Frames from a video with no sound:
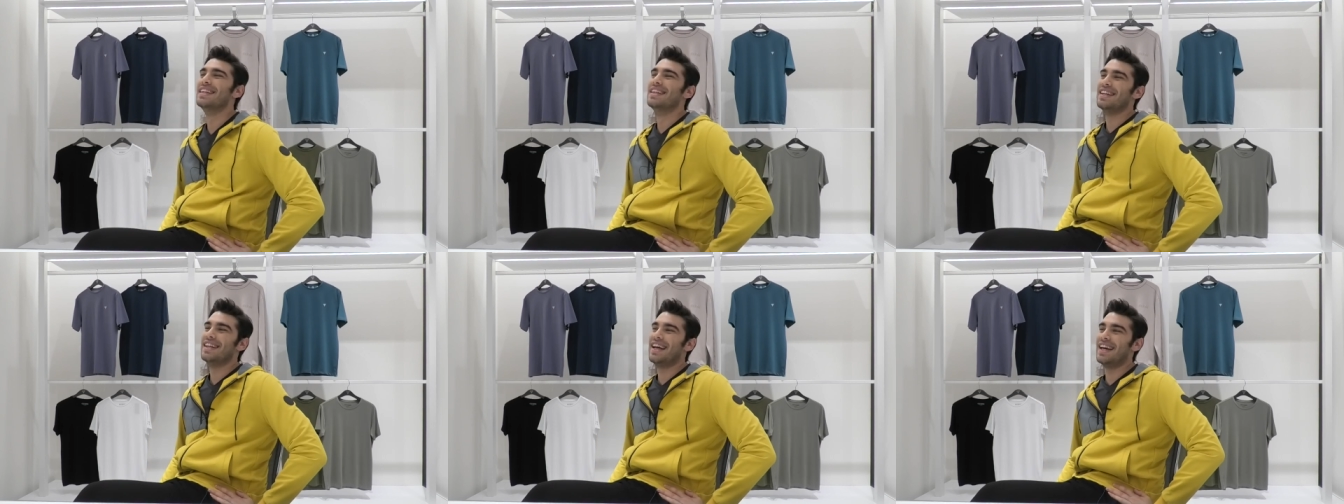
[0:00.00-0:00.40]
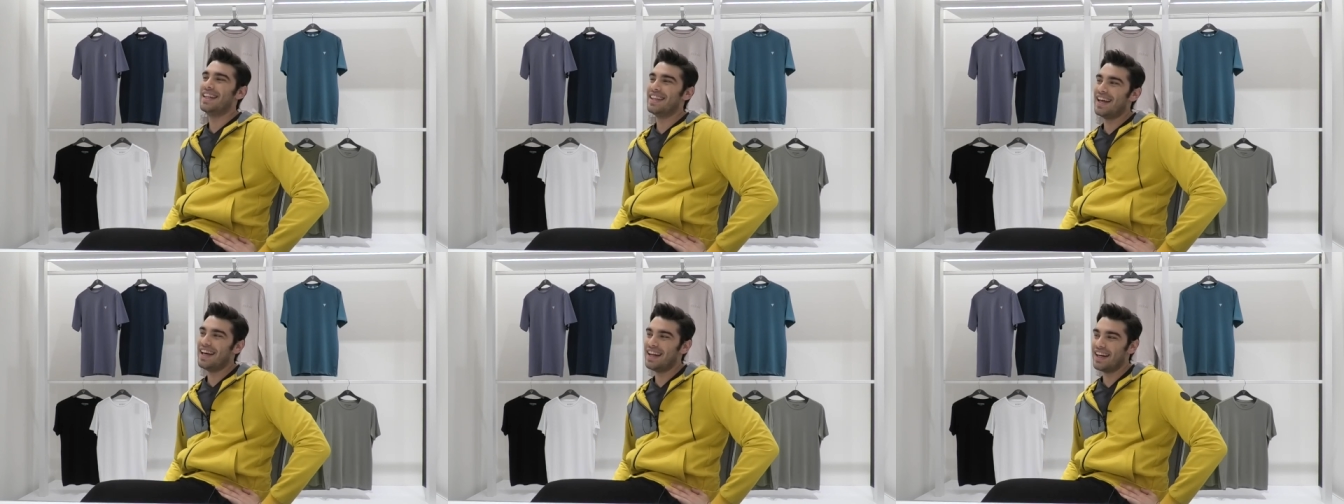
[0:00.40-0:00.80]
Yeah.
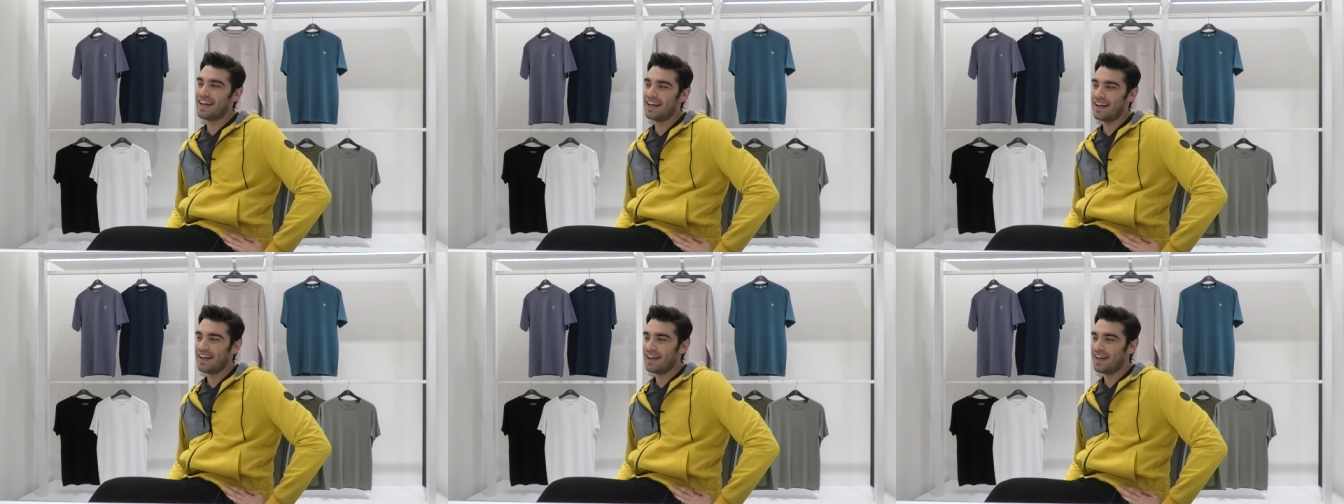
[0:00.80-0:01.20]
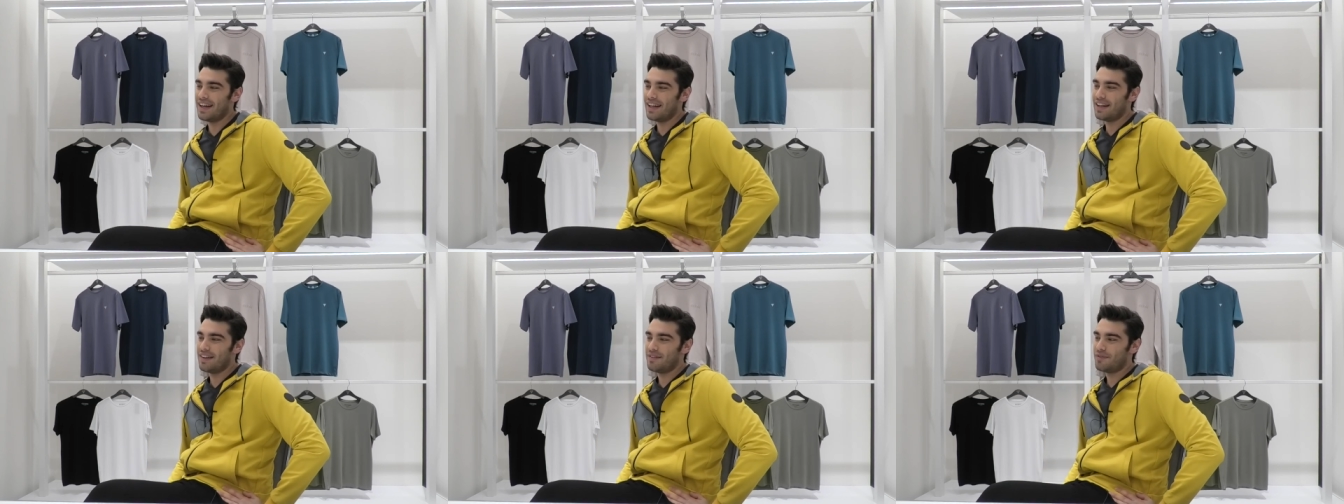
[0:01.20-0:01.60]
And then
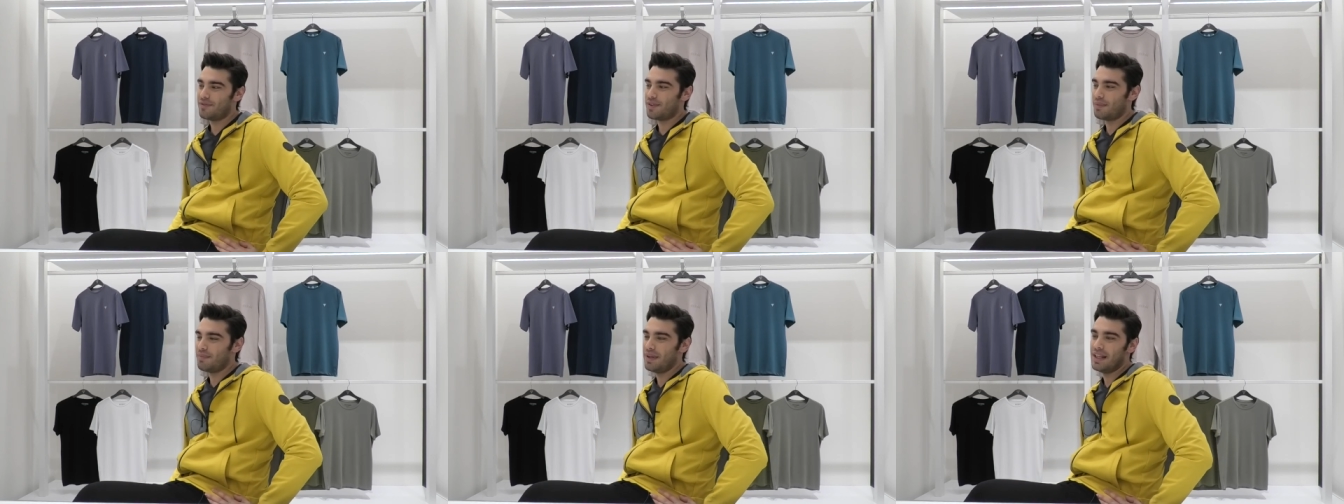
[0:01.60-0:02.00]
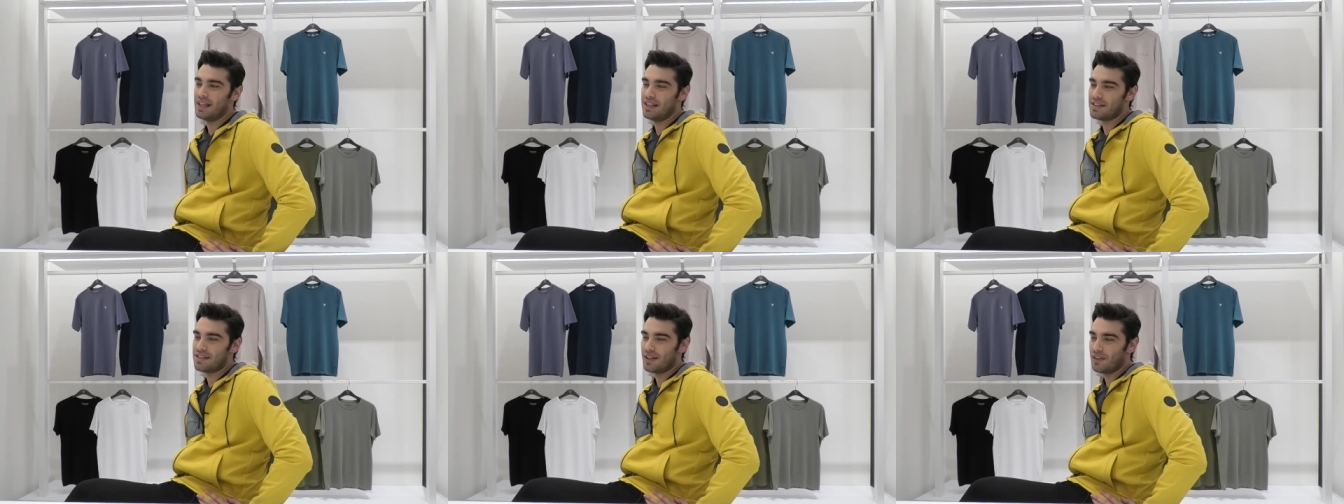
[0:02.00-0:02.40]
uh, for
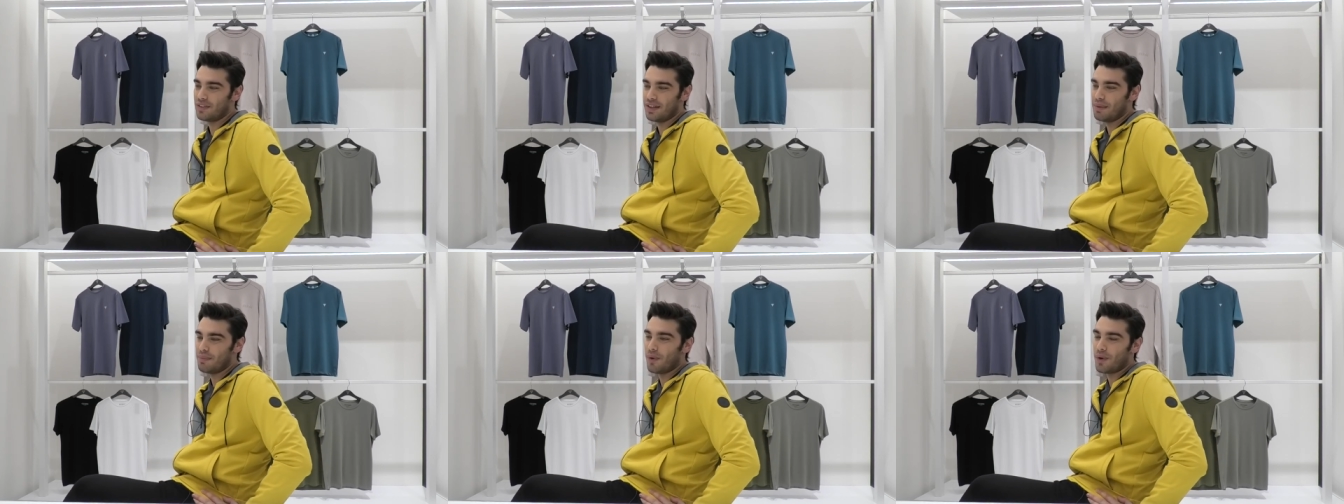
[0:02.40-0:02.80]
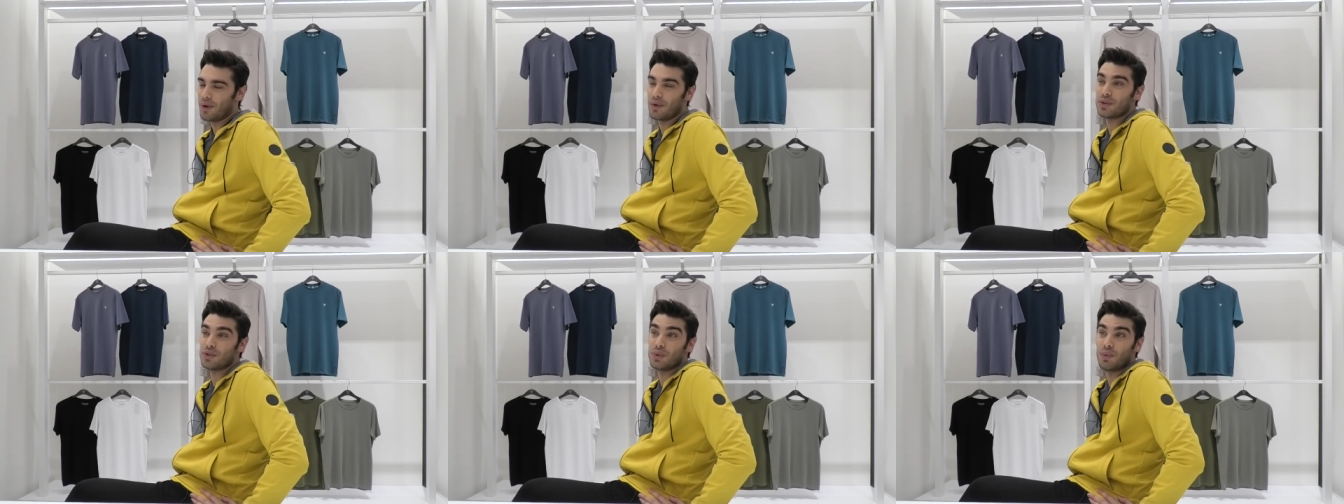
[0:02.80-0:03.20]
me, it's not anymore
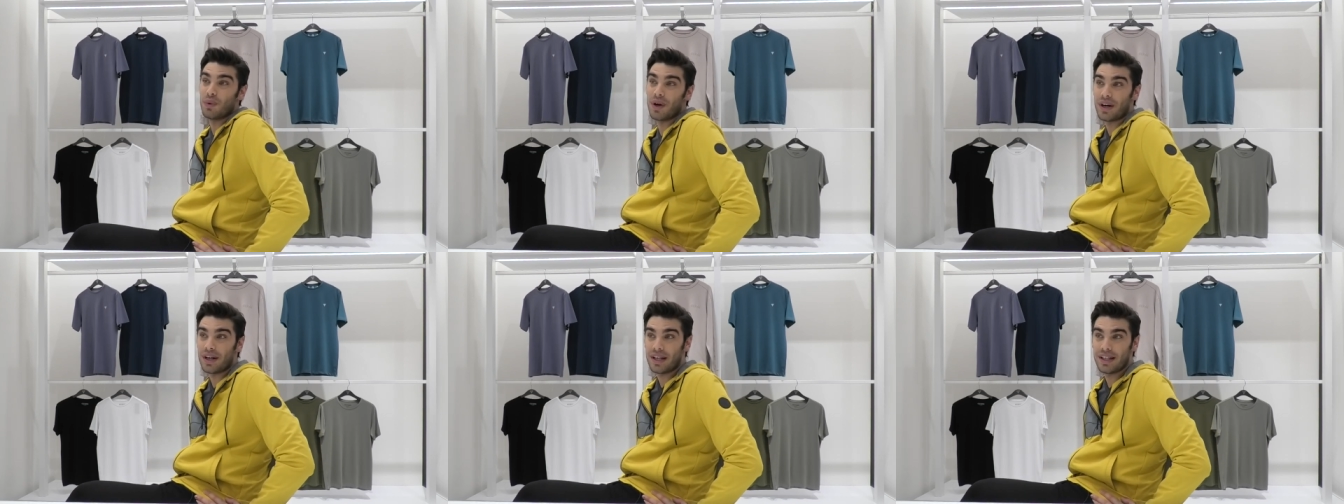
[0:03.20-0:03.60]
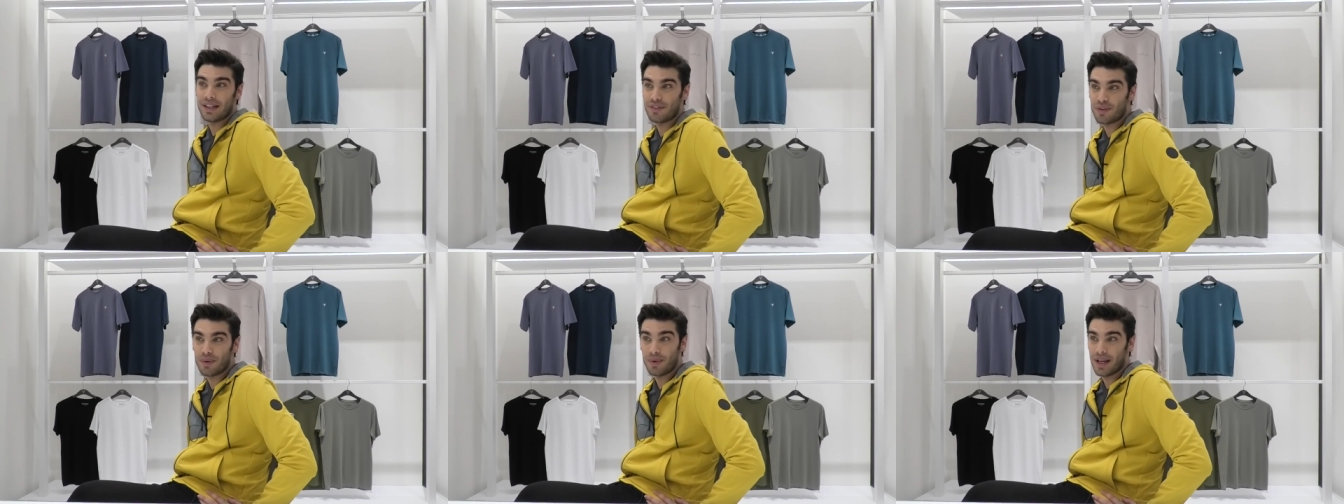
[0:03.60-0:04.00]
go to
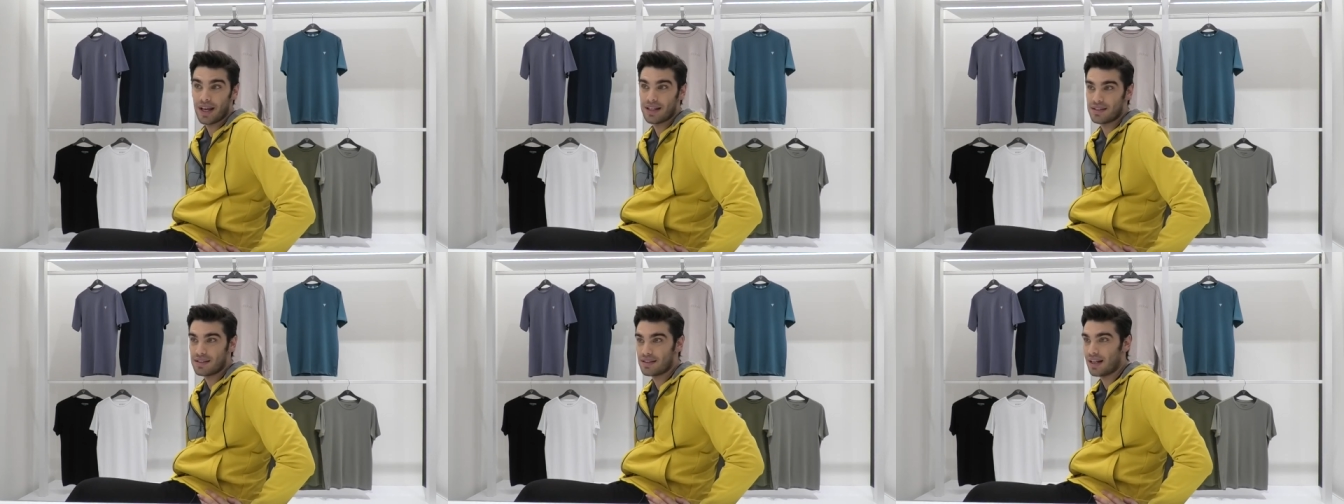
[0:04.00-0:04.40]
work from Guess.